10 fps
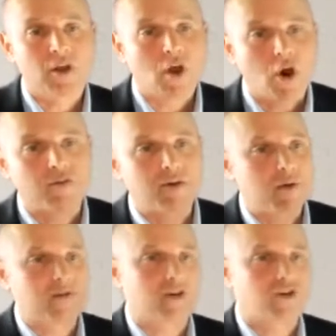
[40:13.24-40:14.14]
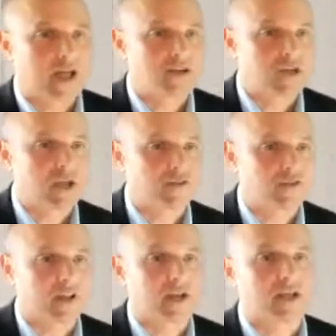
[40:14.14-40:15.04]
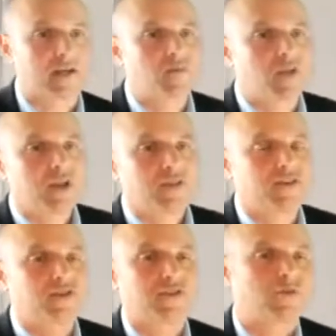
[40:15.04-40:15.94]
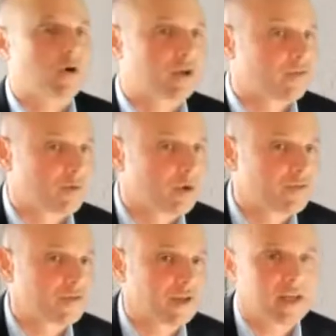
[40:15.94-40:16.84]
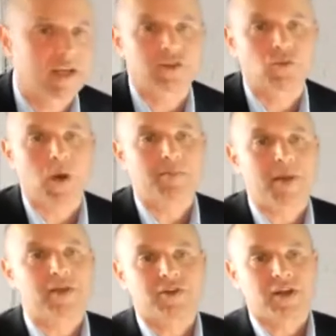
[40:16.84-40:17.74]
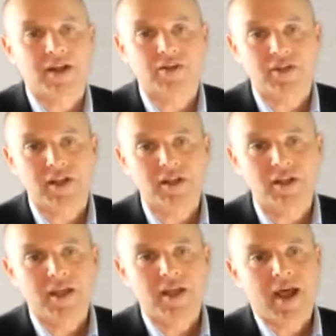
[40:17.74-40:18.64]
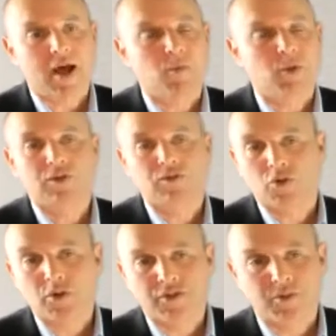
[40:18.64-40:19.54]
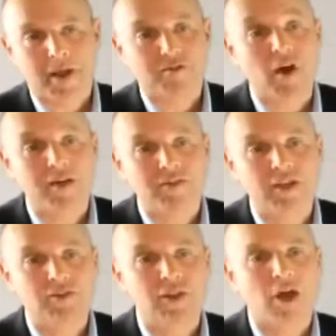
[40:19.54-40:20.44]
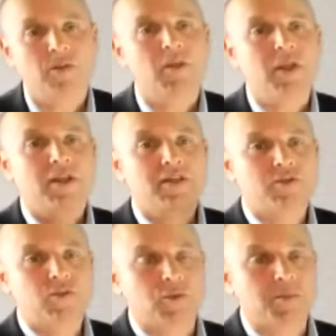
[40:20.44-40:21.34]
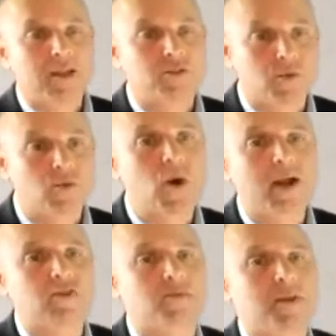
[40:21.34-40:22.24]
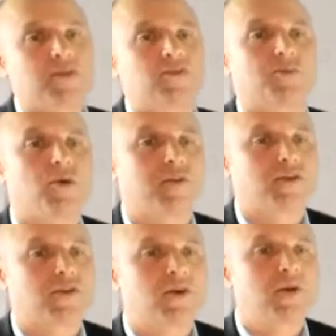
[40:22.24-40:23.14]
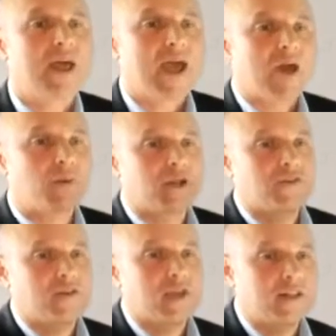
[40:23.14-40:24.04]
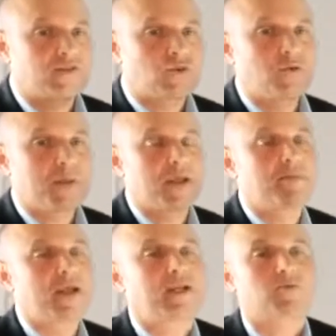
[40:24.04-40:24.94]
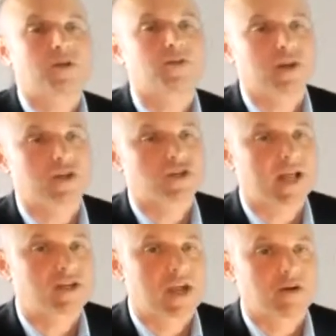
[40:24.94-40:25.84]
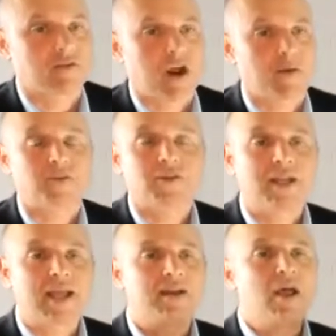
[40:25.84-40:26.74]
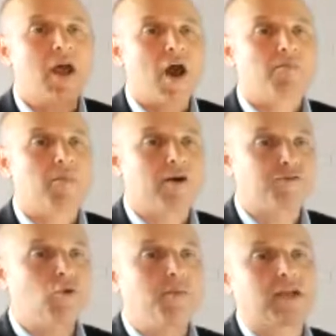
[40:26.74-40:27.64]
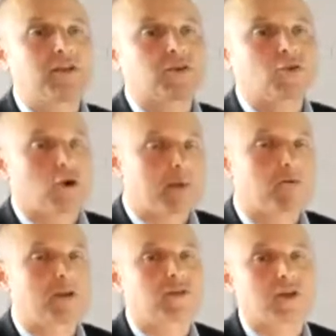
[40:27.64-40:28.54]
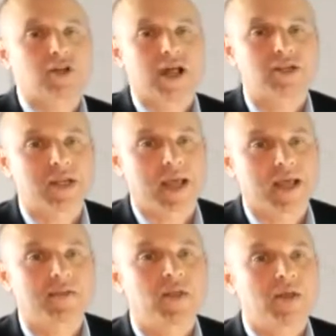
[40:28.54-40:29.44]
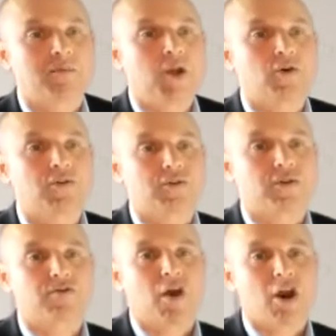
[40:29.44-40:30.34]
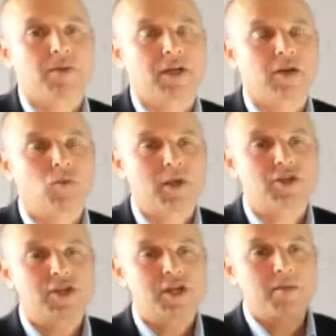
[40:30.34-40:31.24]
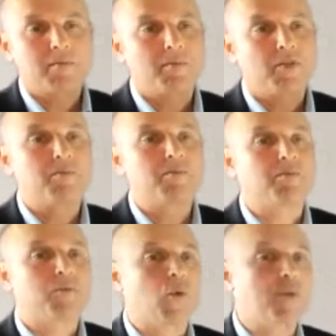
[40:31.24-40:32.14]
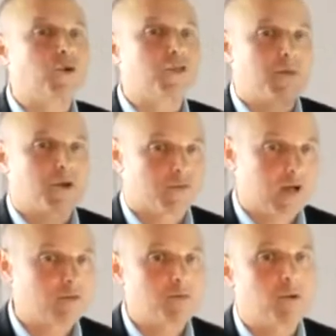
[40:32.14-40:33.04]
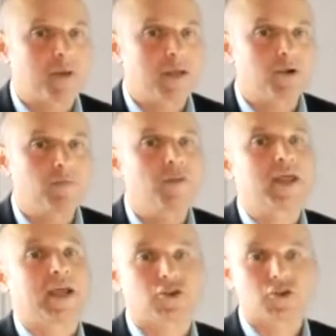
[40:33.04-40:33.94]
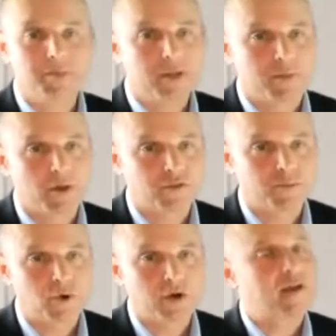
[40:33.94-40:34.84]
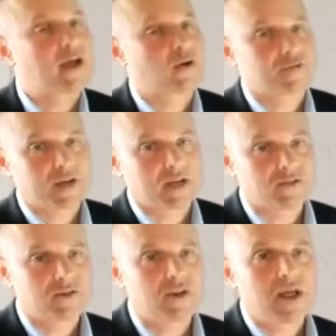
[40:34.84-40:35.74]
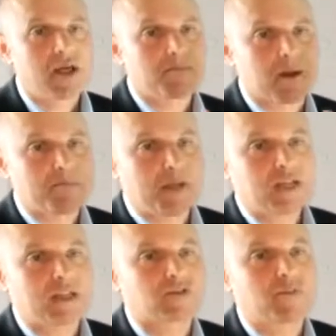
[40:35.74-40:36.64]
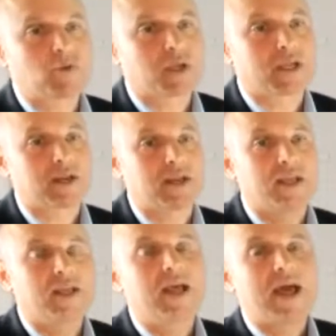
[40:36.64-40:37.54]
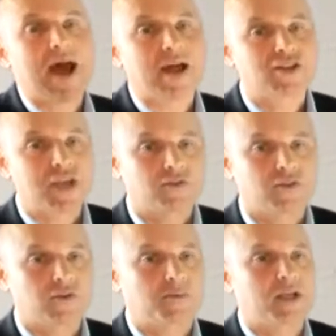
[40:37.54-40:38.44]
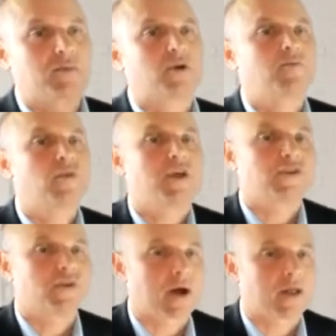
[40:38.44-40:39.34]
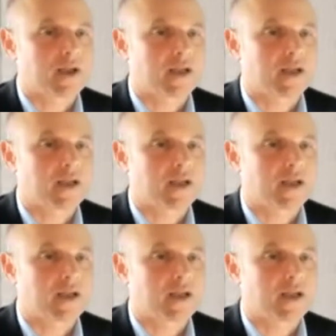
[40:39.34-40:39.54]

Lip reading: of a residential aged care facility. This is a drawing of a real facility. It's one based in Hunters Hill. We drew this about 5 years ago. This was a place that was quite expensive to move into, and we can see this could be many residential aged care environments. And again, my fallback is to talk about residential aged care because it's an environment in which we put the most vulnerable people. It should be the most supportive, and often it isn't. But many things I'm looking at here are just as applicable to either